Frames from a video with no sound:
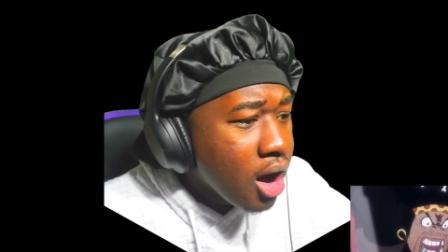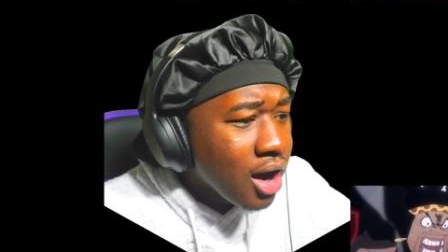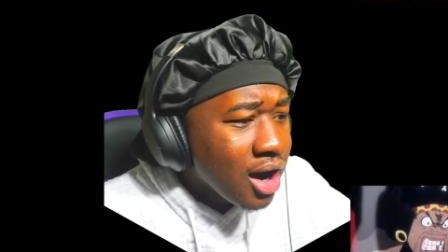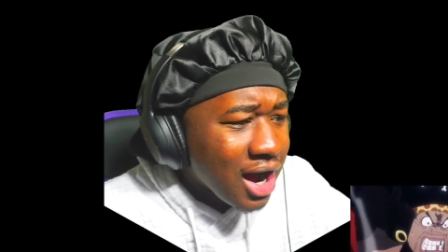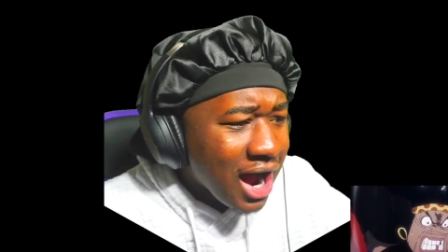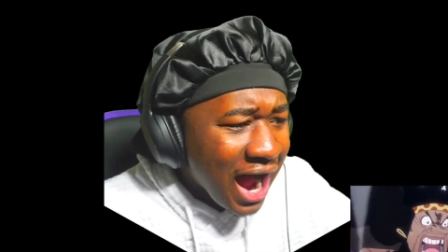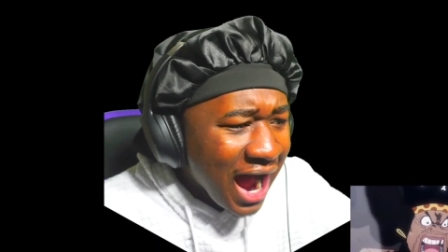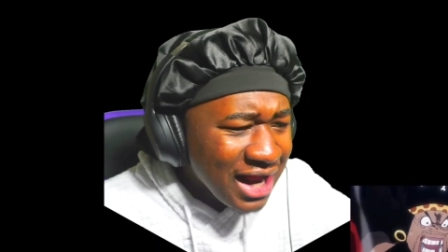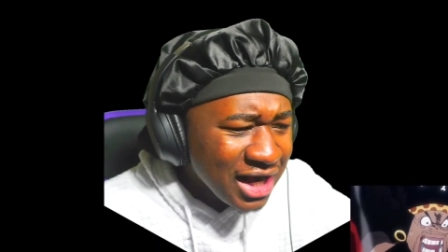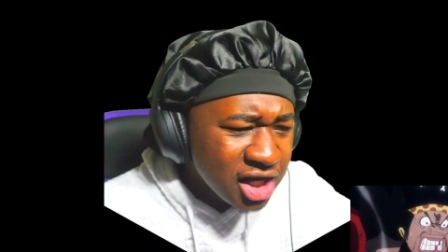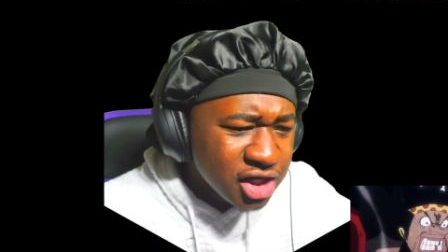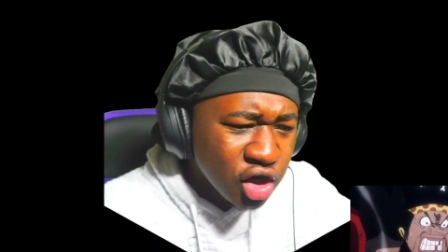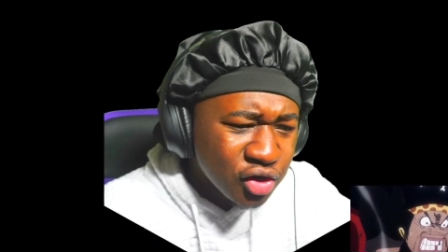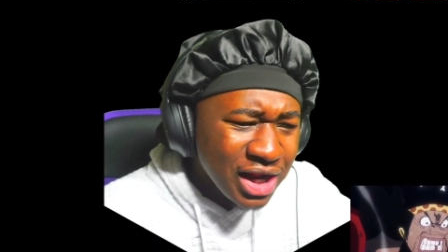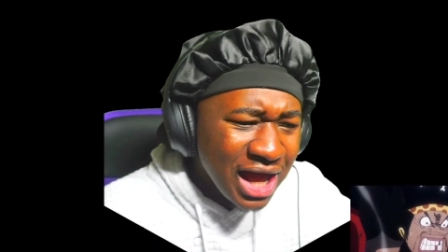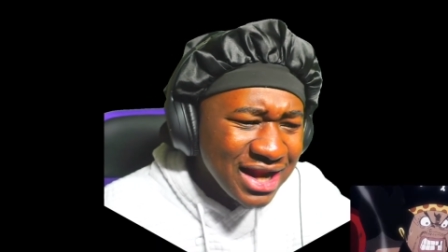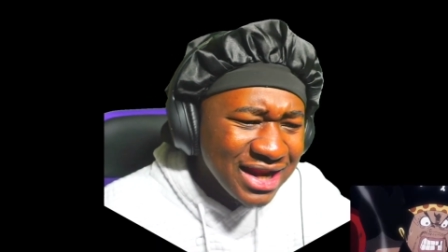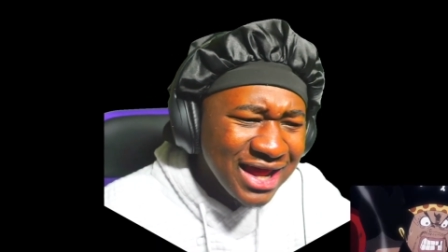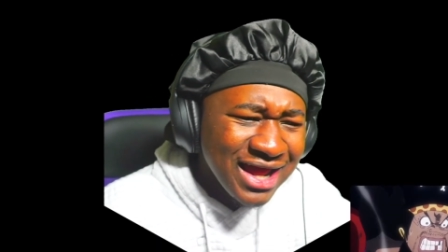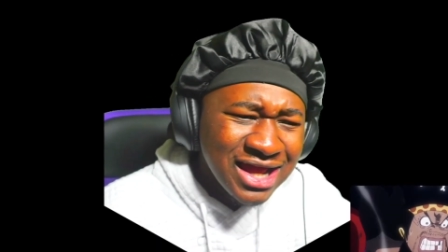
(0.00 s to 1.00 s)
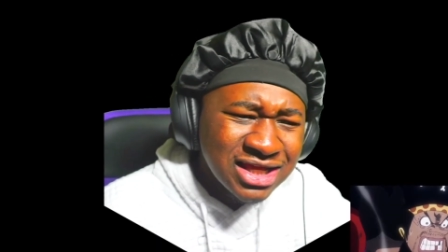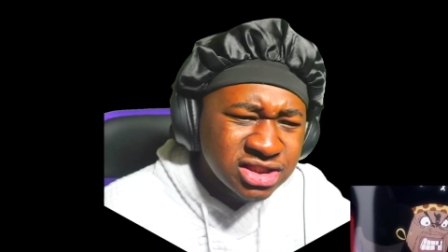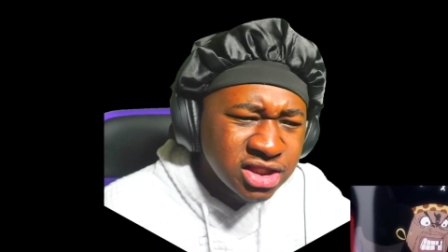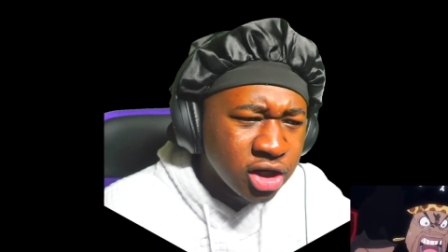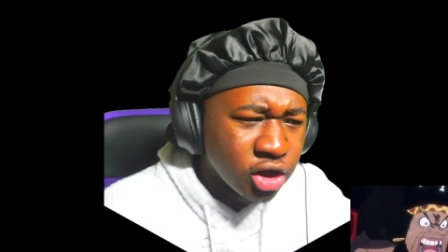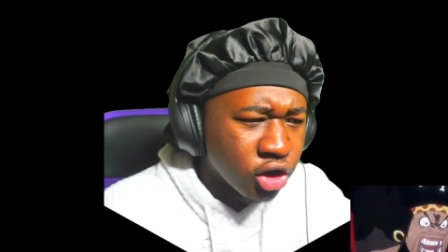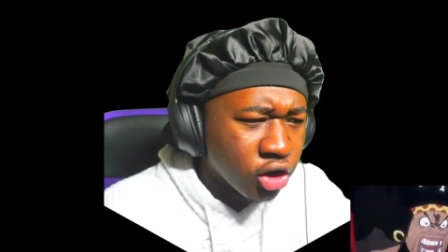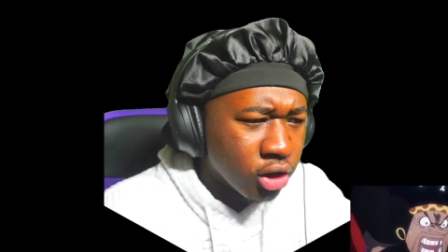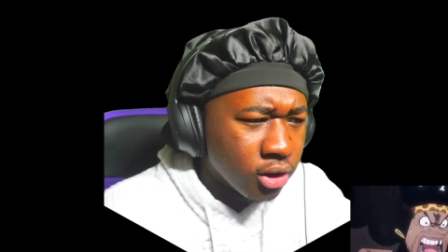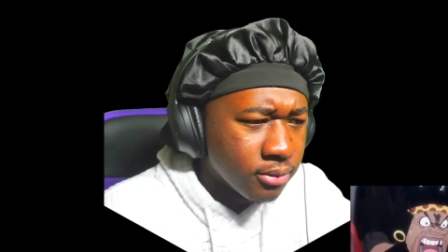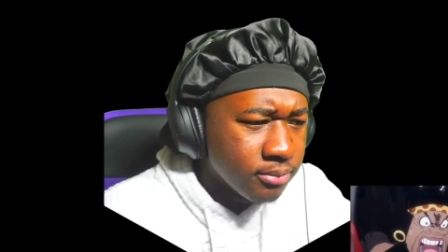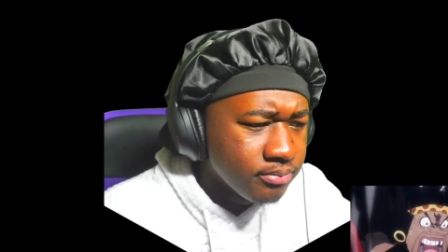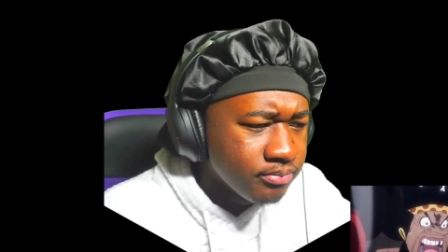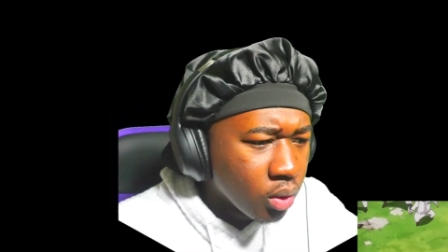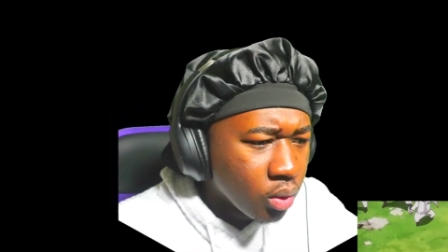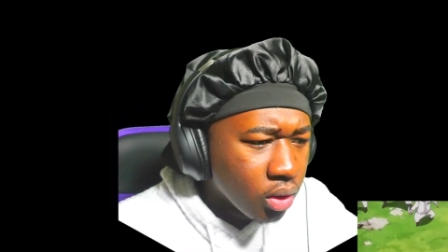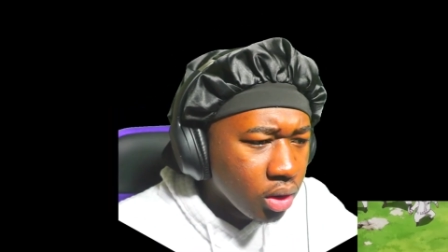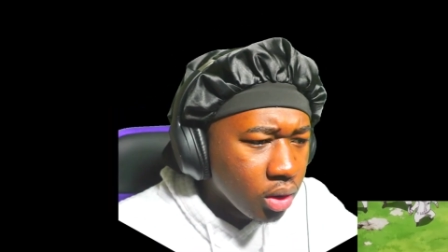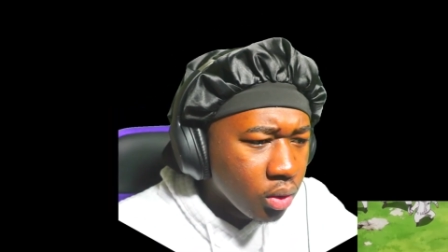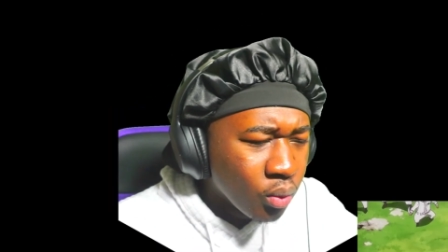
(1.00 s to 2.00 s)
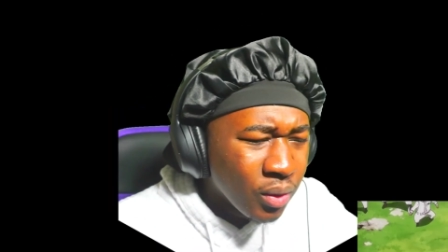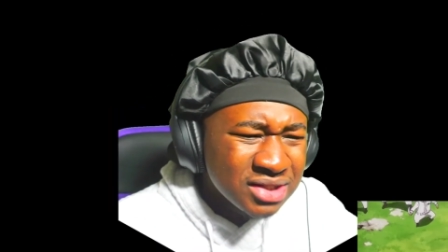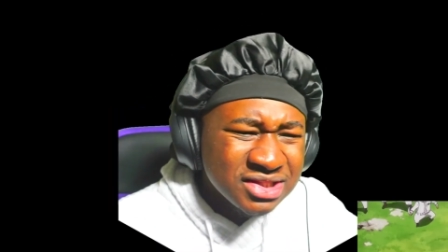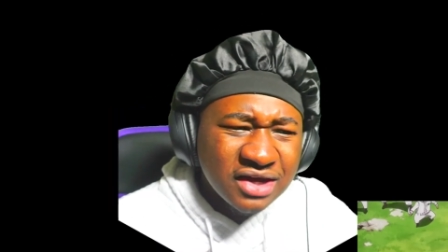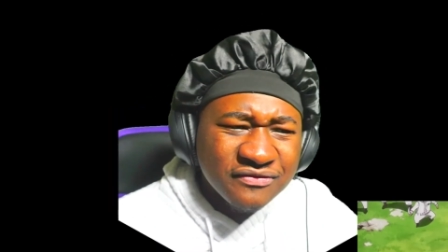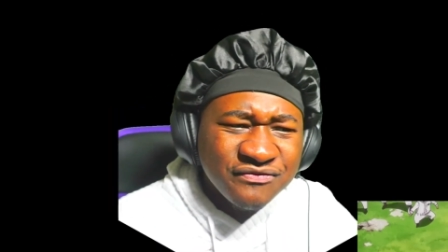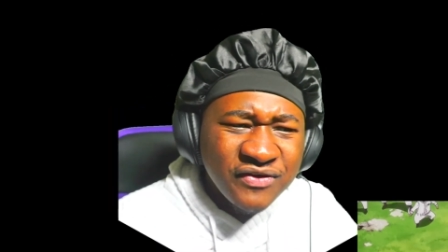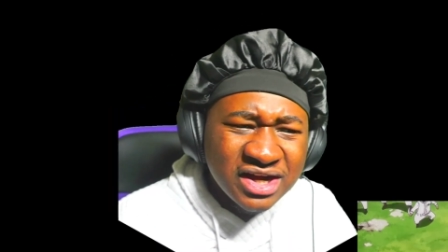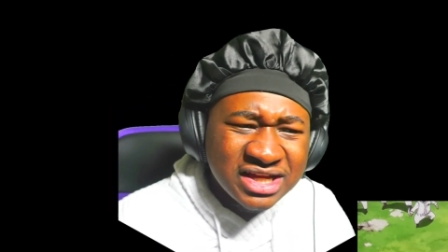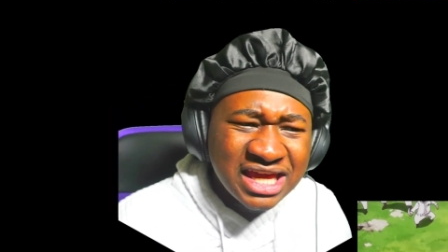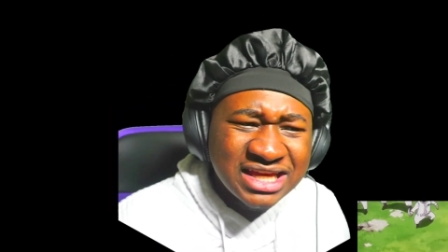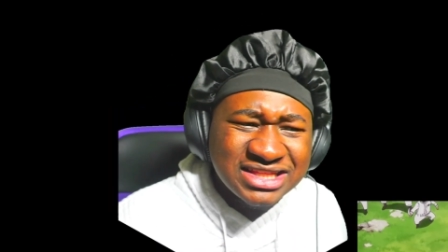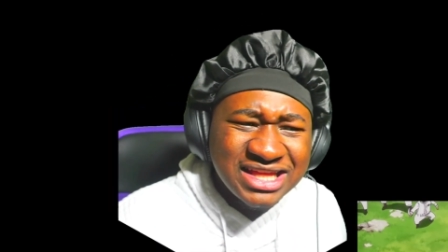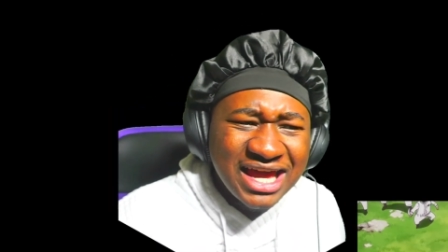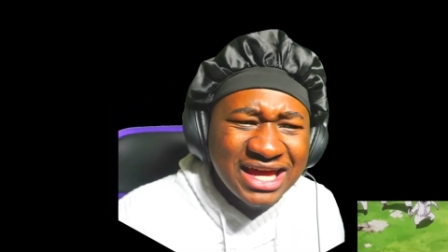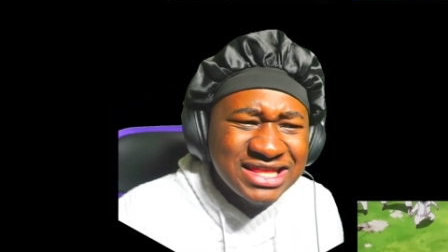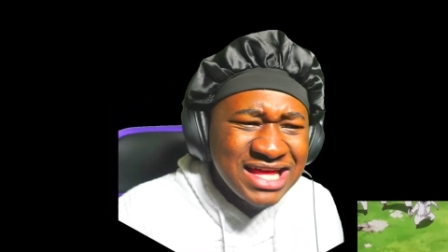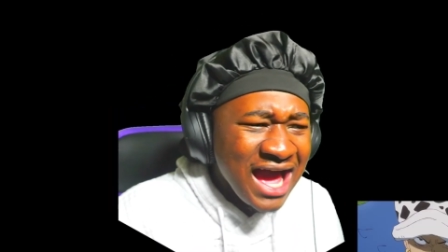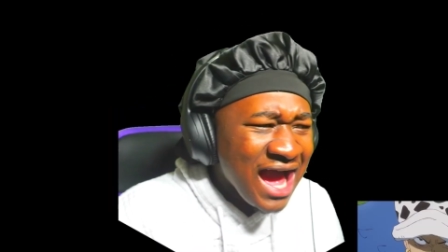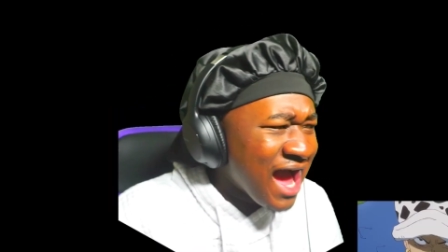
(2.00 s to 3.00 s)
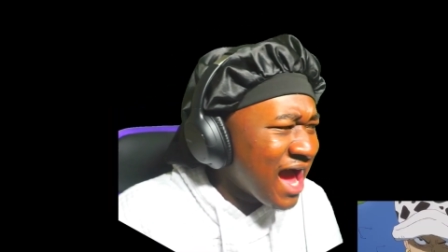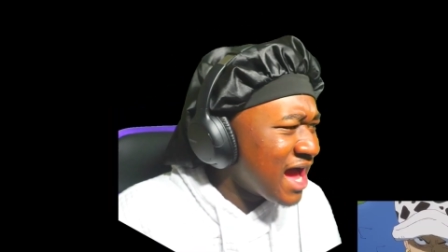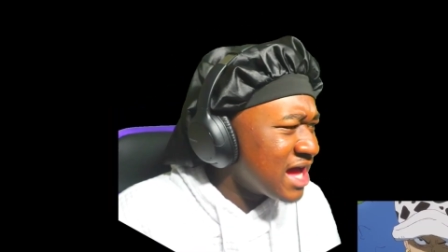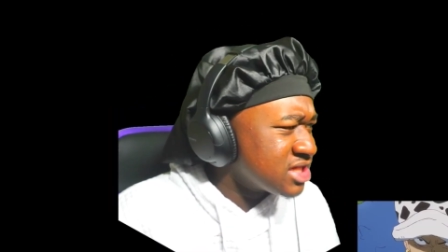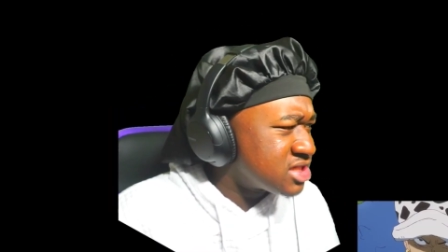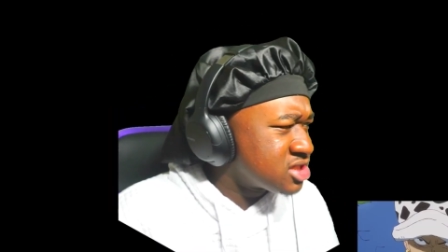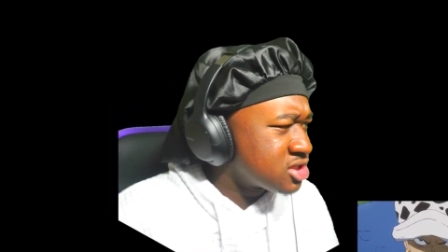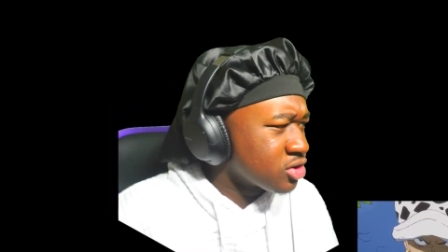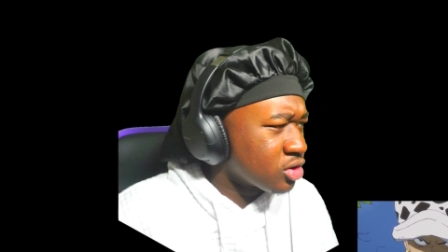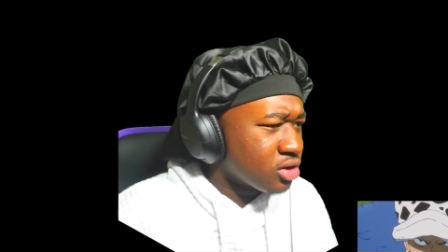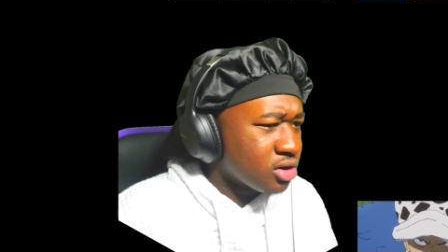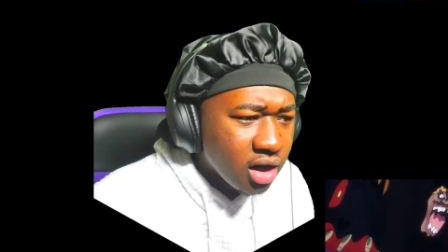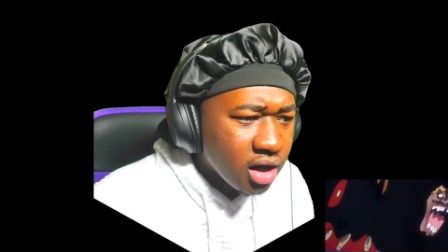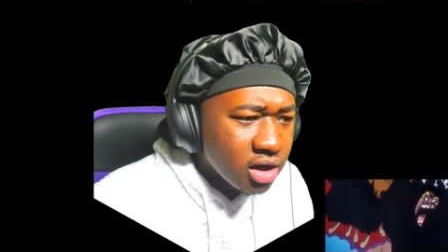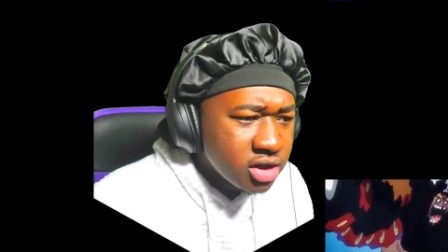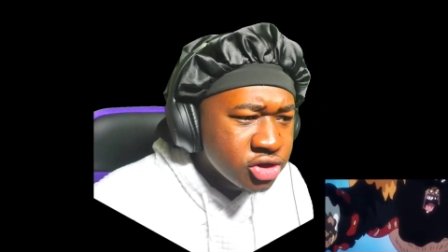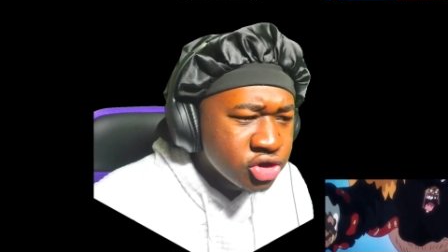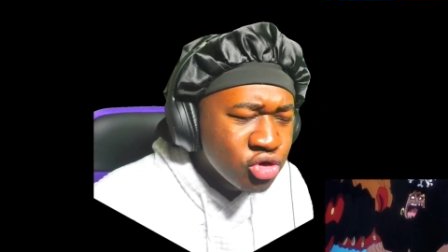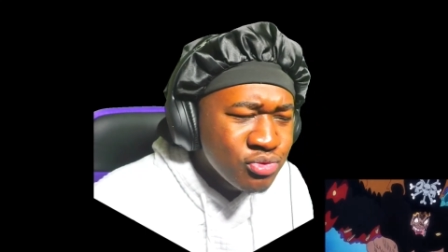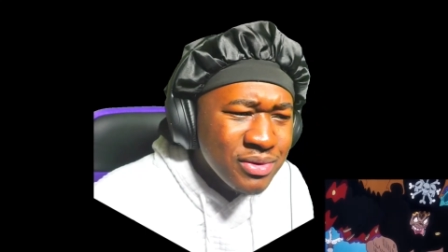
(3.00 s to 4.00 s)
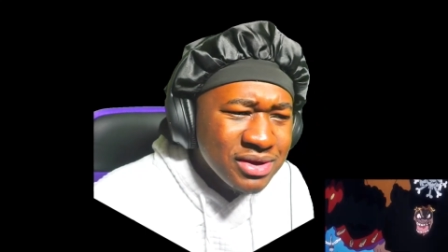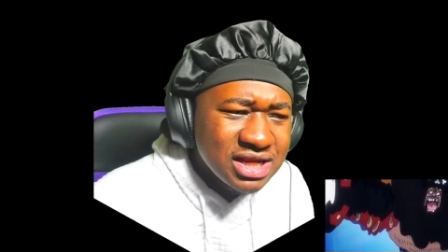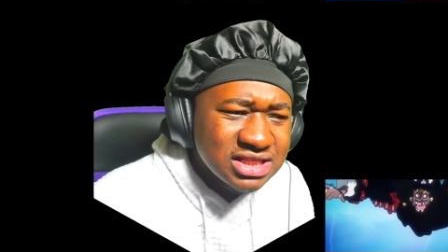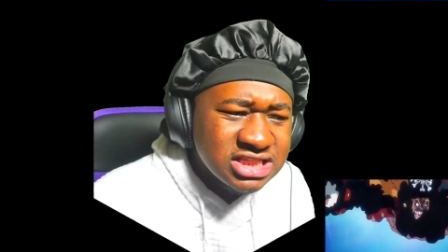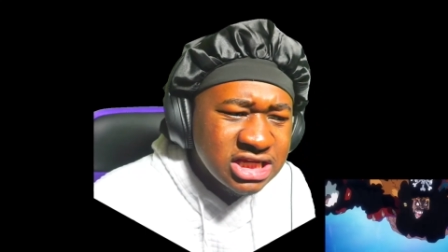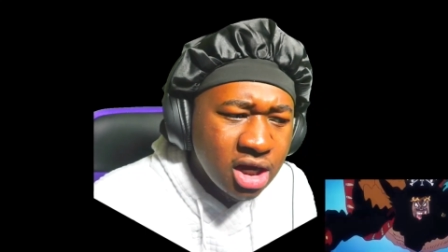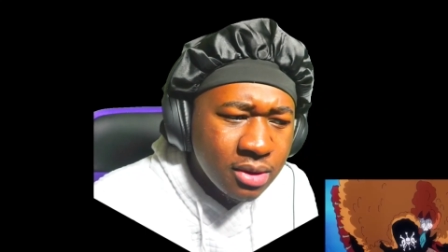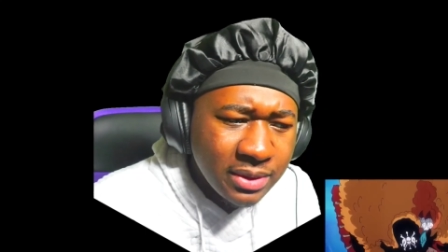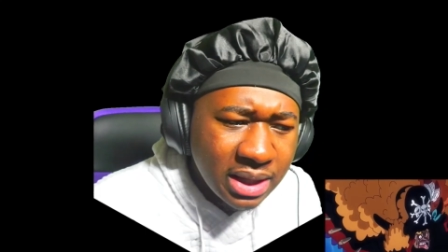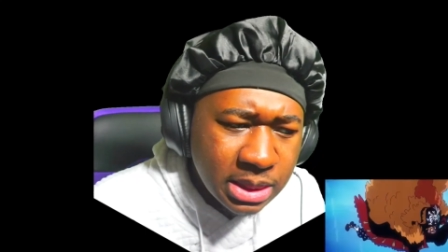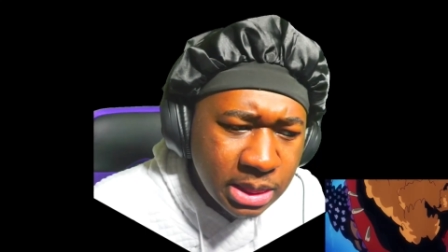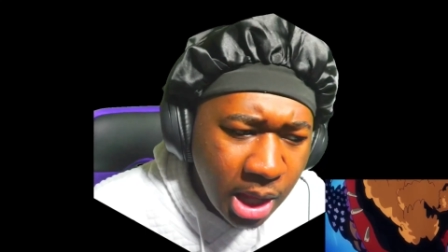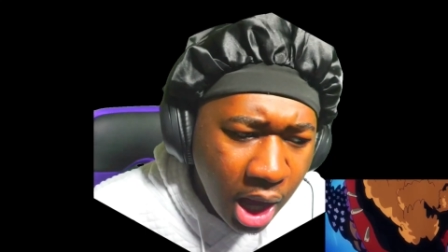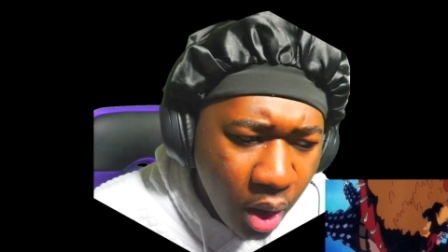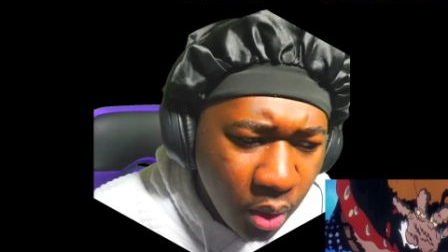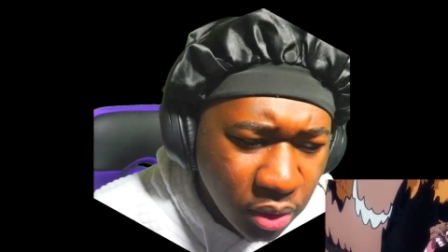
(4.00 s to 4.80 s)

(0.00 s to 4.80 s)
I didn't know that either! When the fuck he did that? You mean to tell me Law was